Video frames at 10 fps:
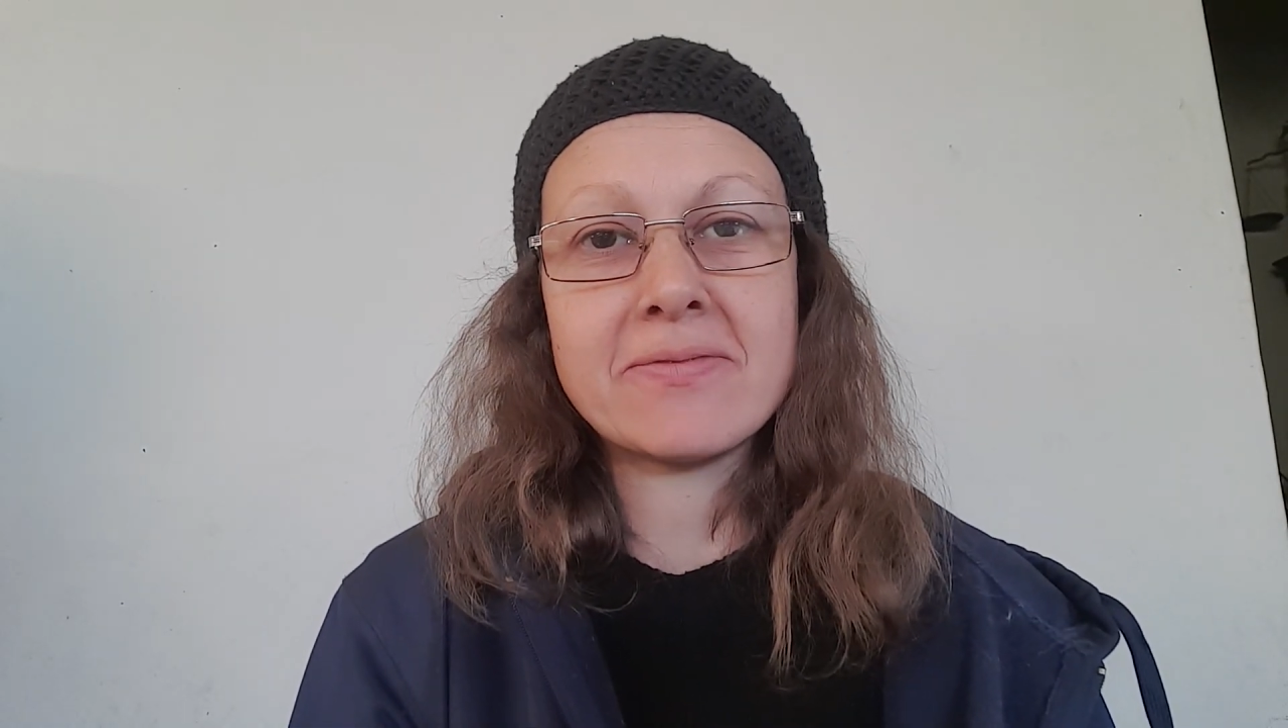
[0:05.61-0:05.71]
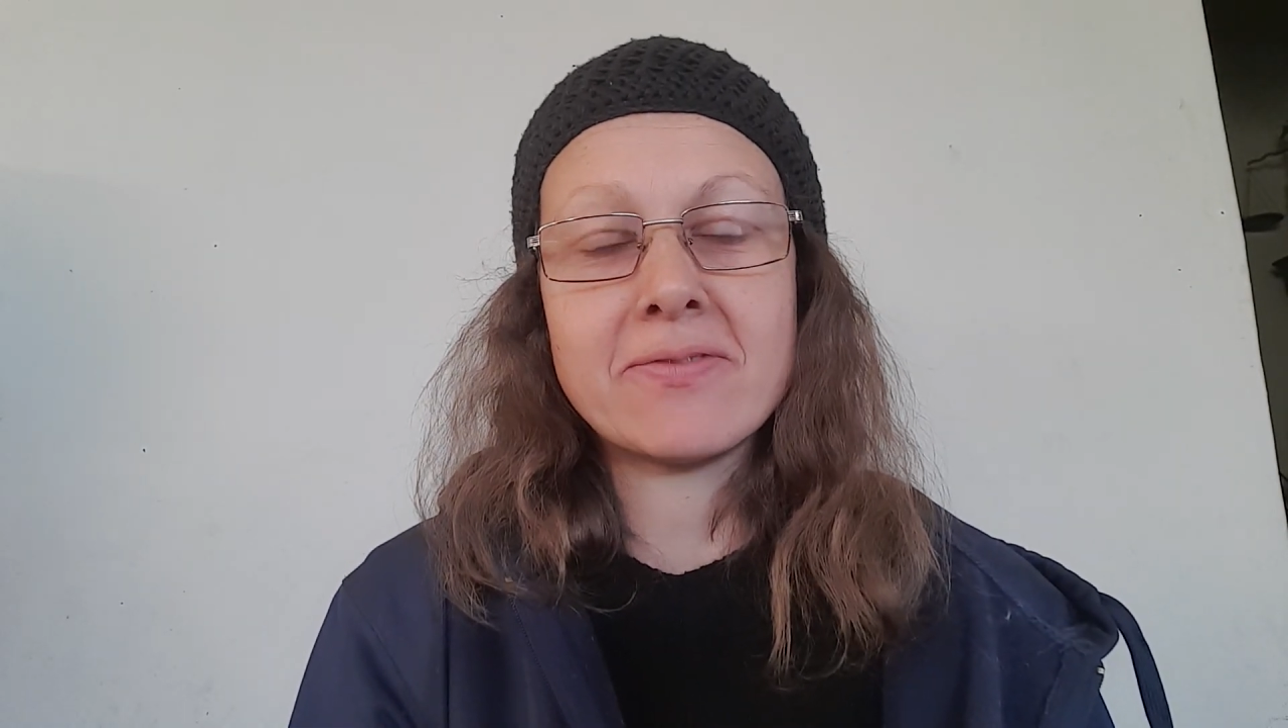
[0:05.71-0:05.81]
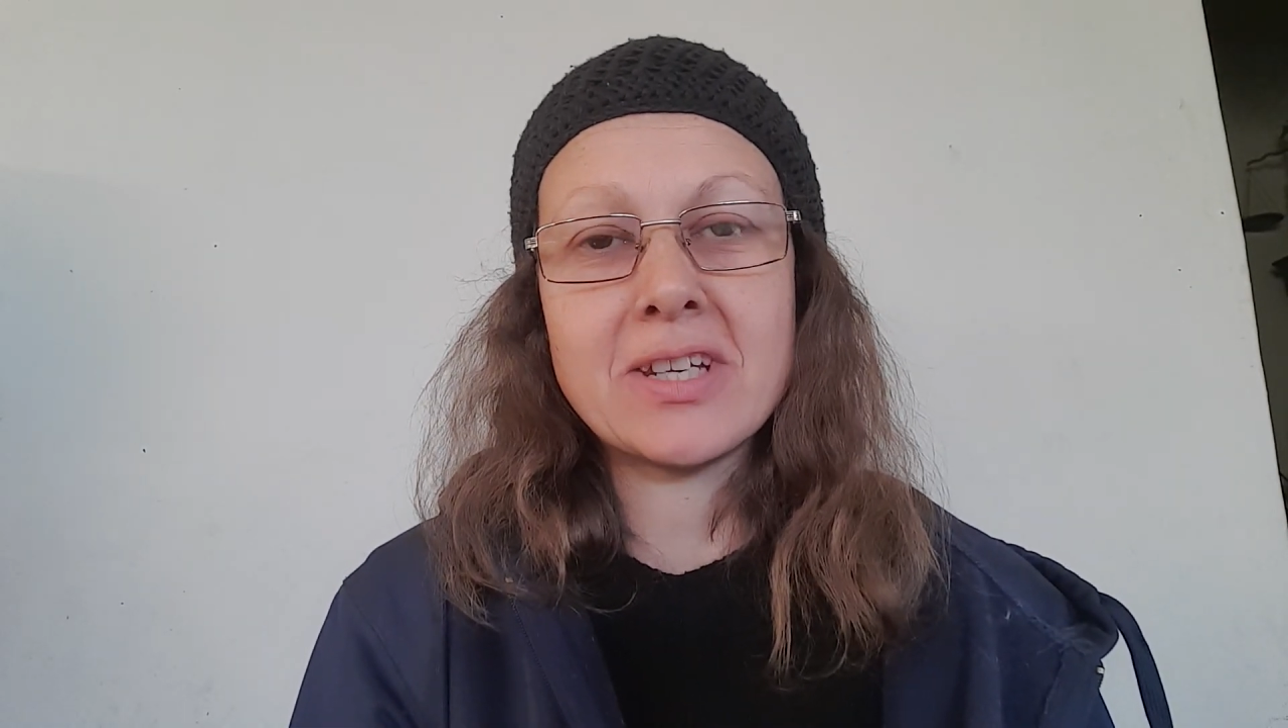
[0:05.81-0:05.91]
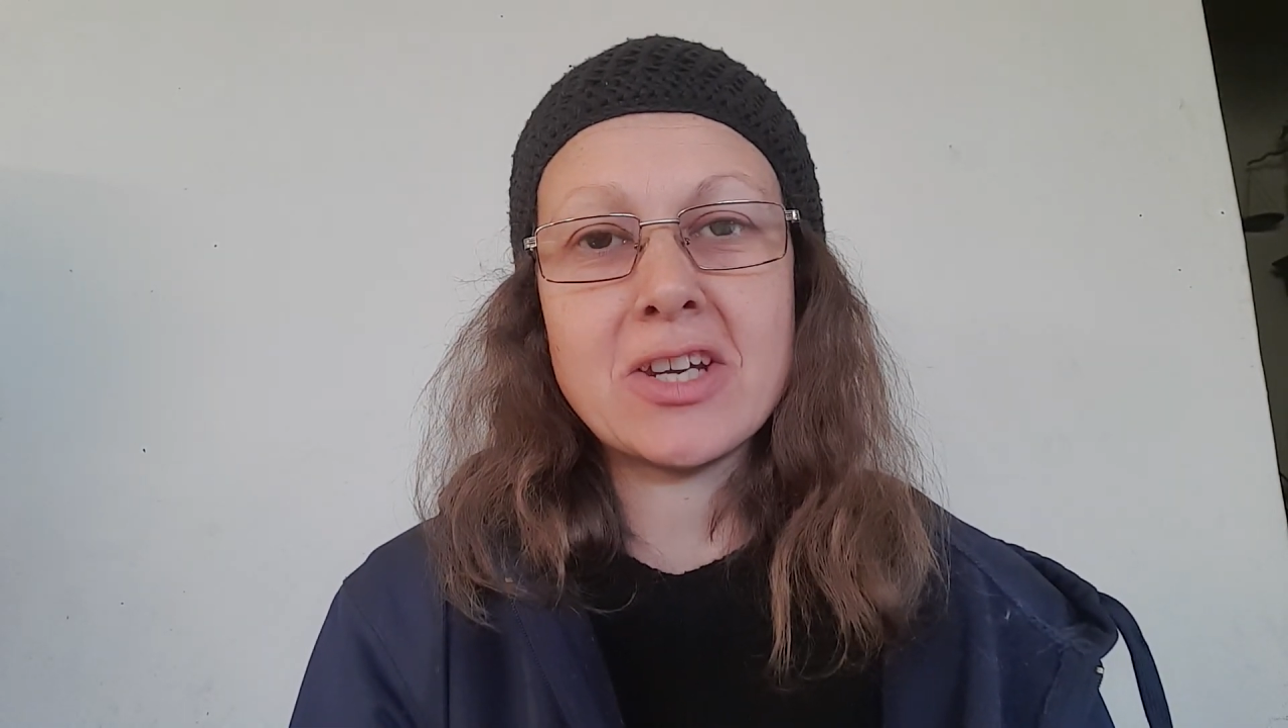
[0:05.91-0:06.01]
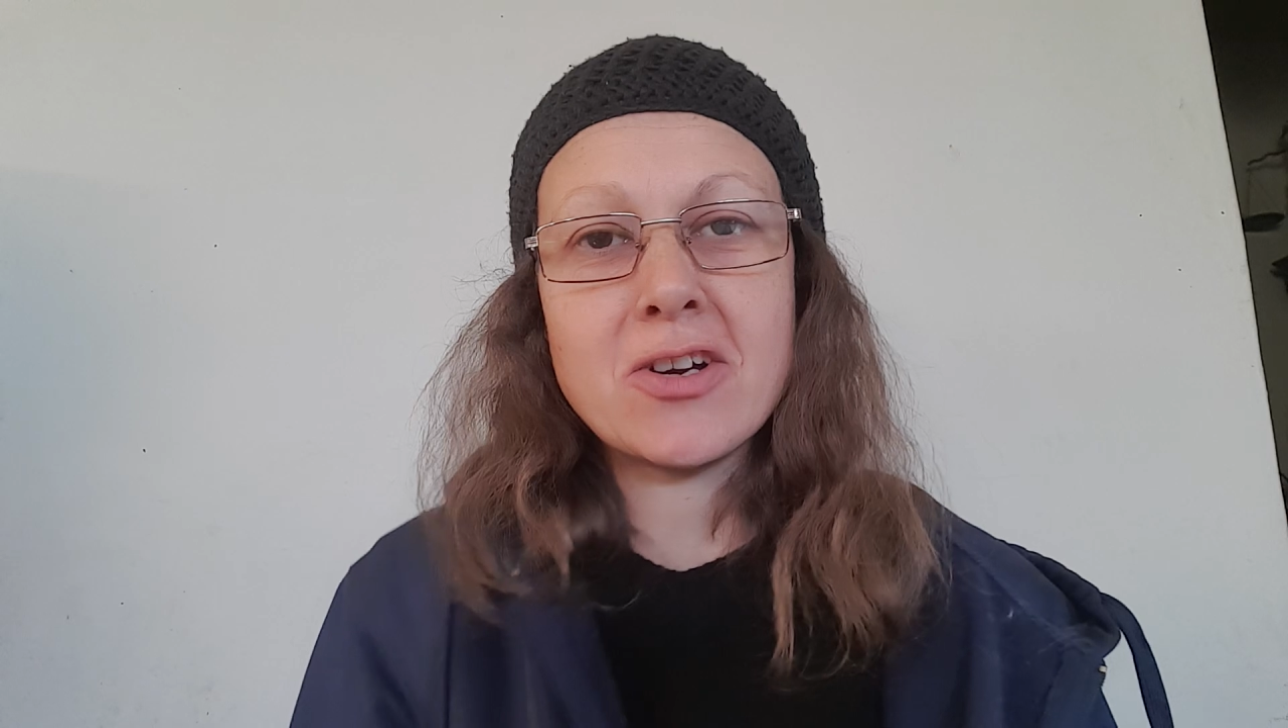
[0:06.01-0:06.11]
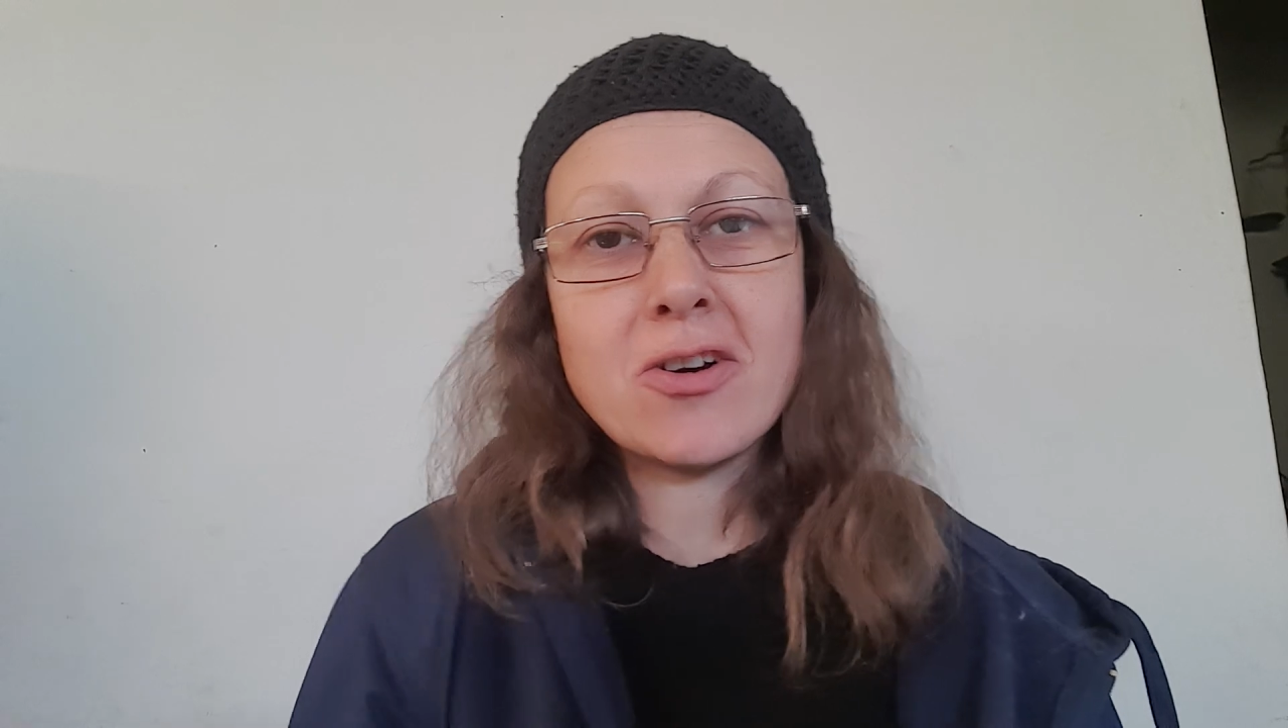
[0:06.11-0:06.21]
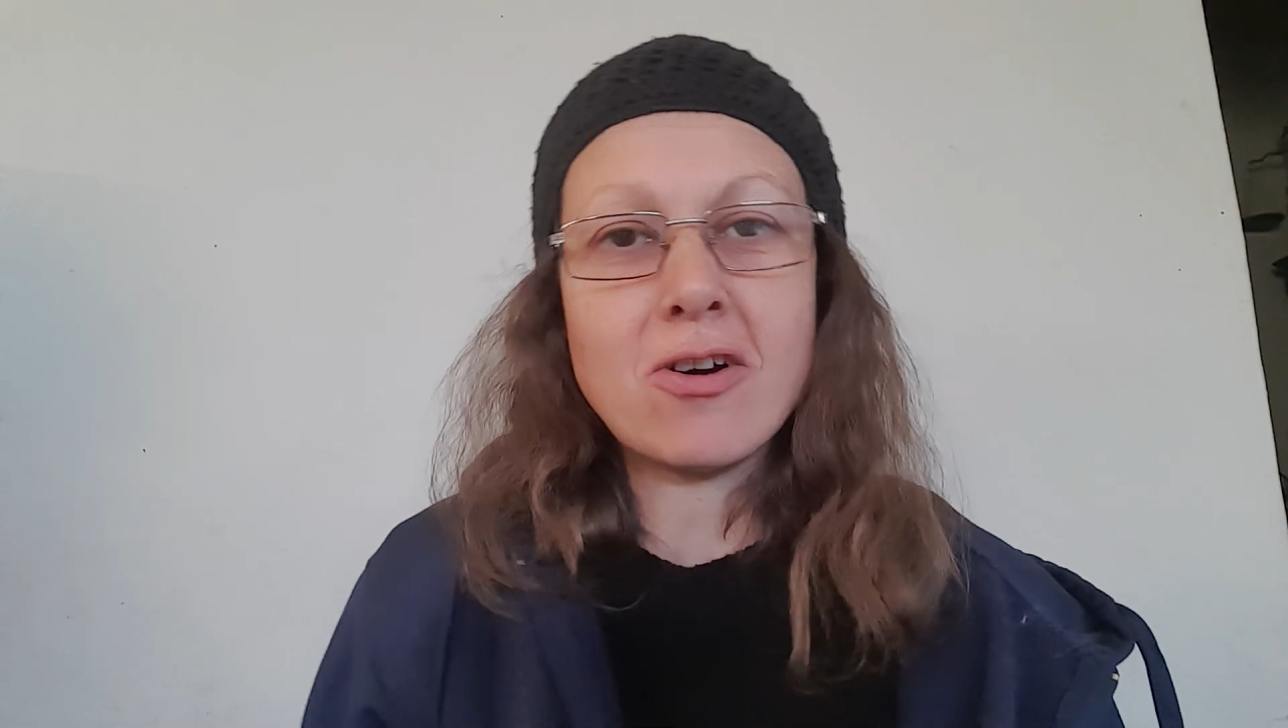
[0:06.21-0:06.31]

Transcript: video